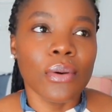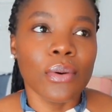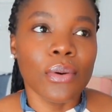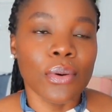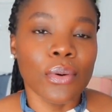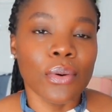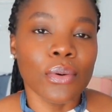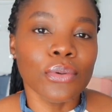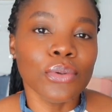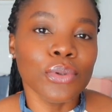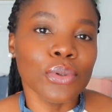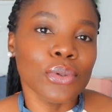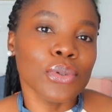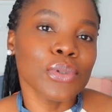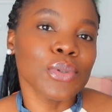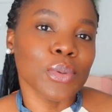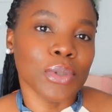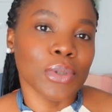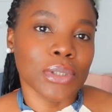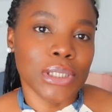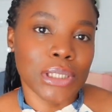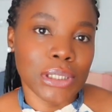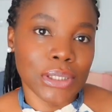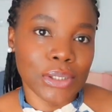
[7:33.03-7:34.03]
who knows
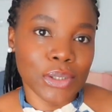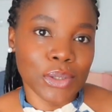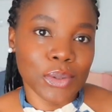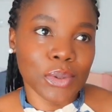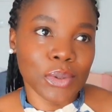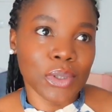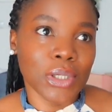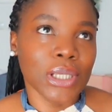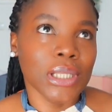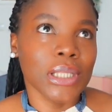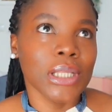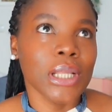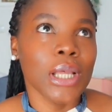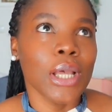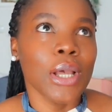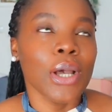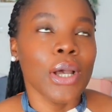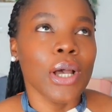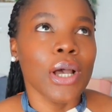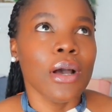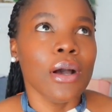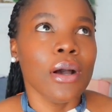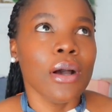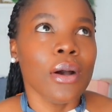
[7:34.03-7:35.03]
what he's doing,
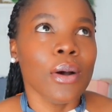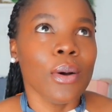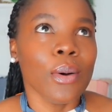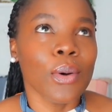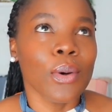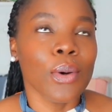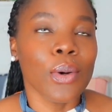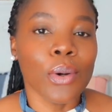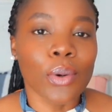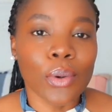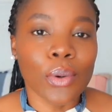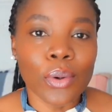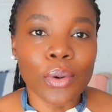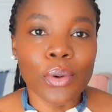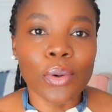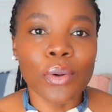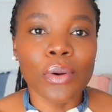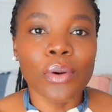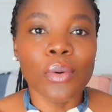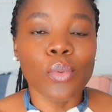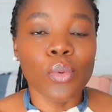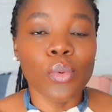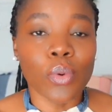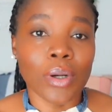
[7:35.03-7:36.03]

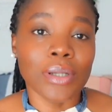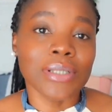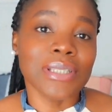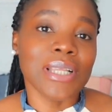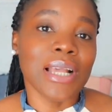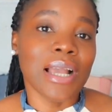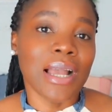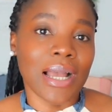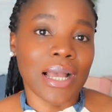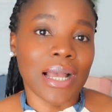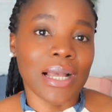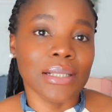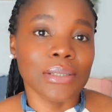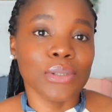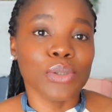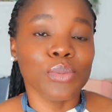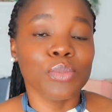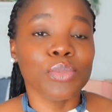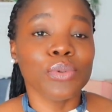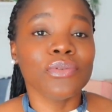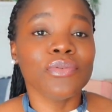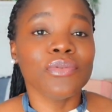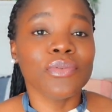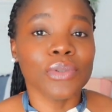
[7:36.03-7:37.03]
who works hard to
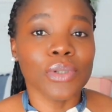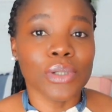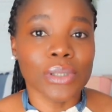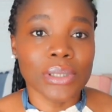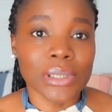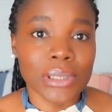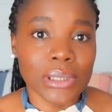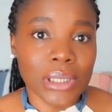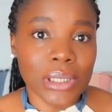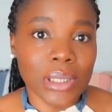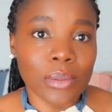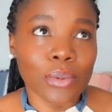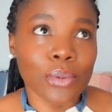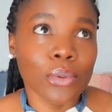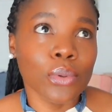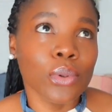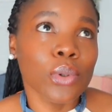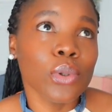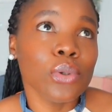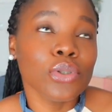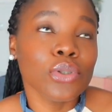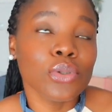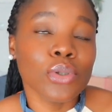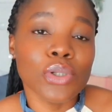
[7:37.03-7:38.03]
put food on the table,
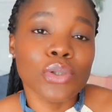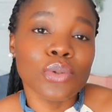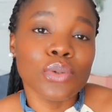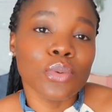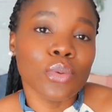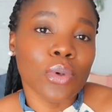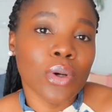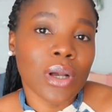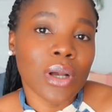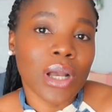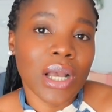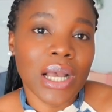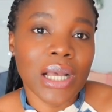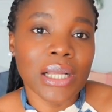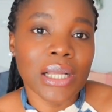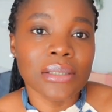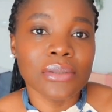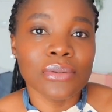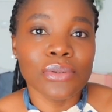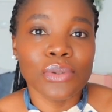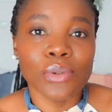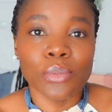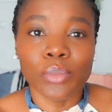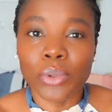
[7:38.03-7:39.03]
who is going to work hard
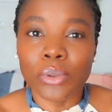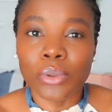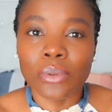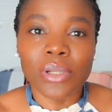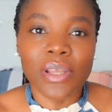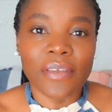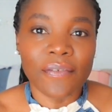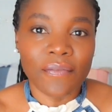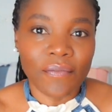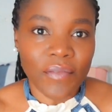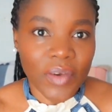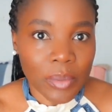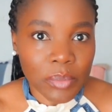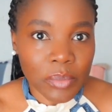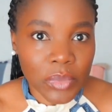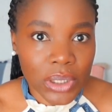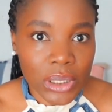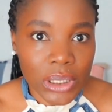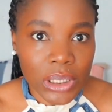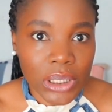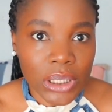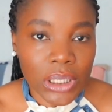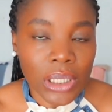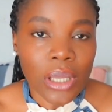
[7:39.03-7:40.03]
to build a
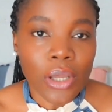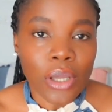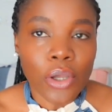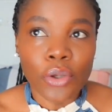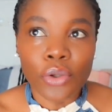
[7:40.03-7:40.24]
family.